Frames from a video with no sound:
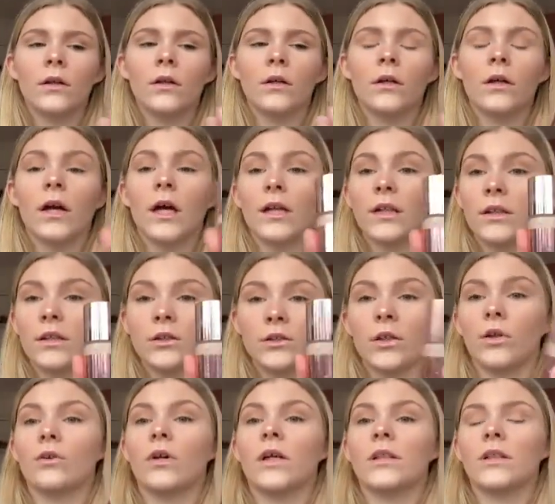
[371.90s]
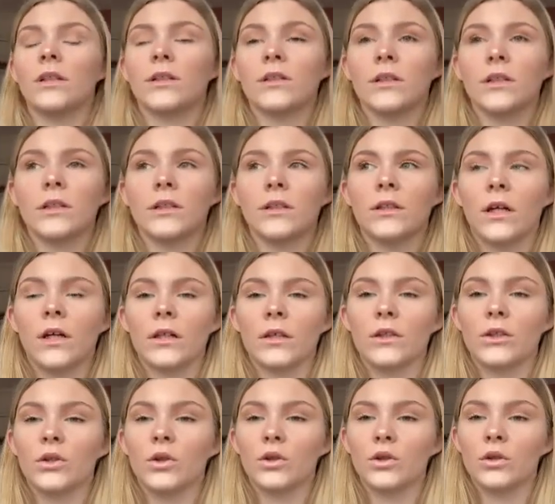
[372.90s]
And it's so nice. It's like
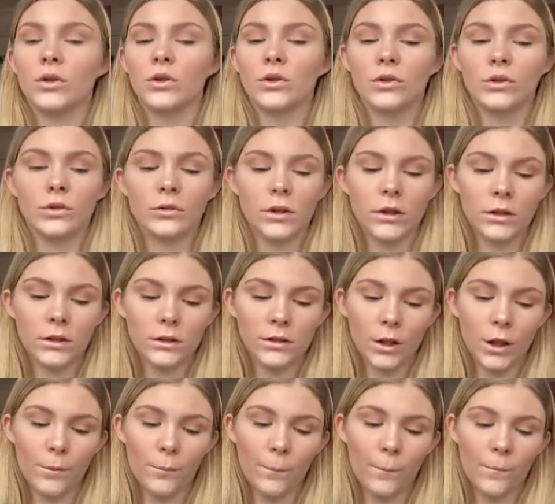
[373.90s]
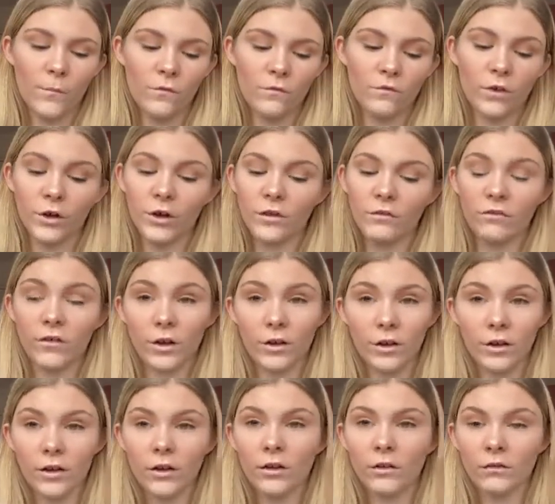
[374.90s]
it's
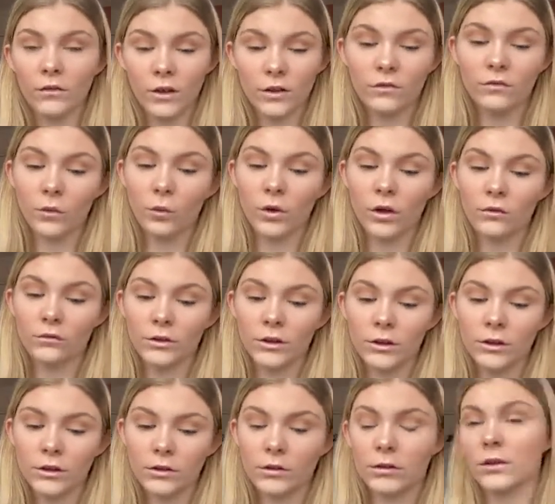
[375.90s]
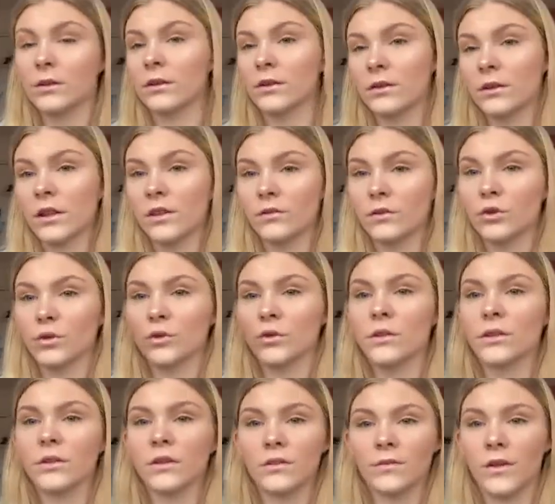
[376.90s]
it's full coverage. That's for sure.
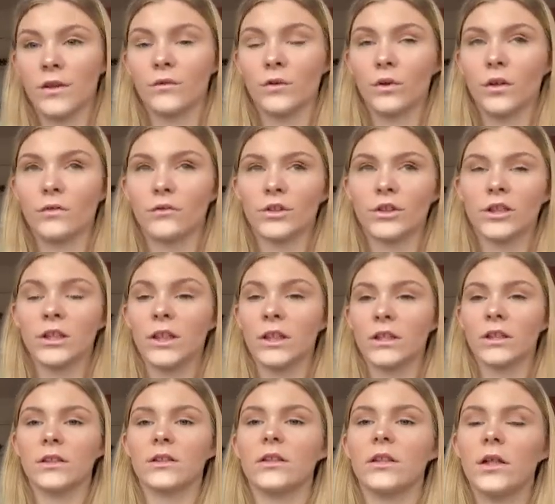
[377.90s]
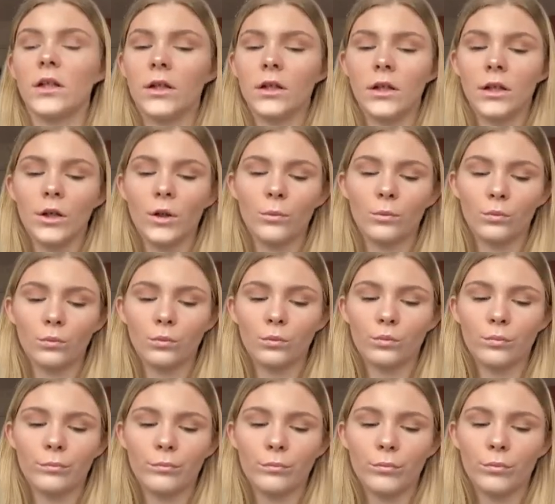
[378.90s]
It's very full coverage. It's
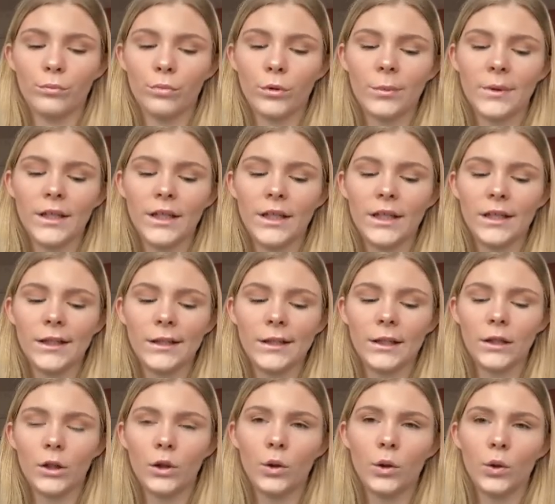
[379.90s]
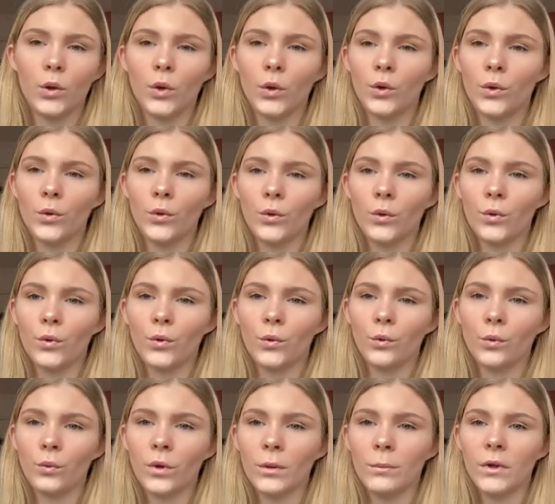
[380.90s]
probably one
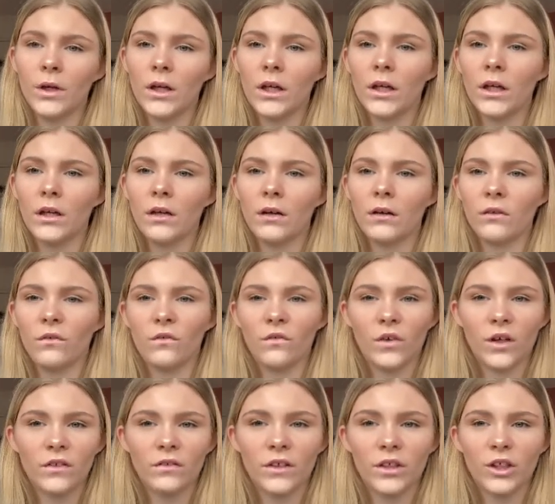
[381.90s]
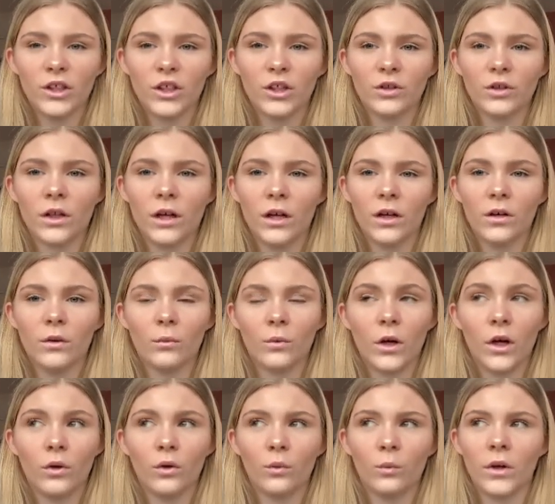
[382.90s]
of my first foundations like I
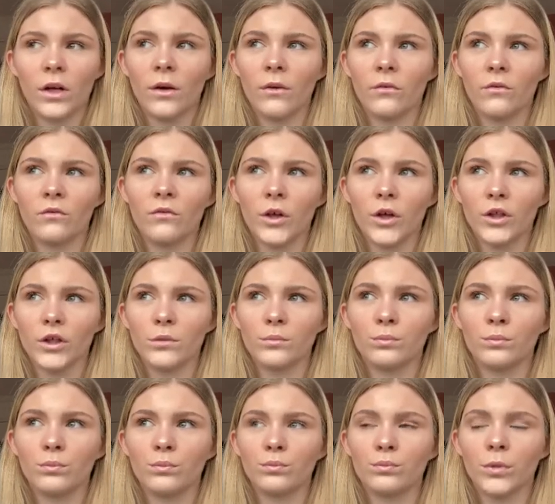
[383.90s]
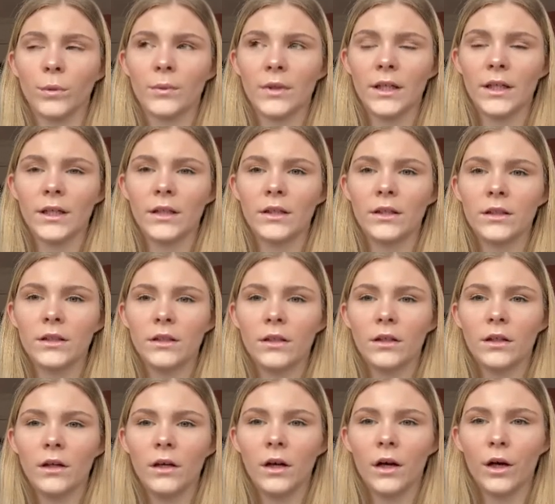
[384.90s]
got when I first probably
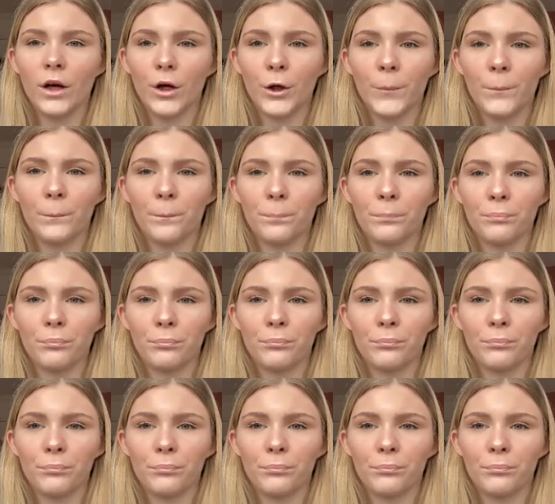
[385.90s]
I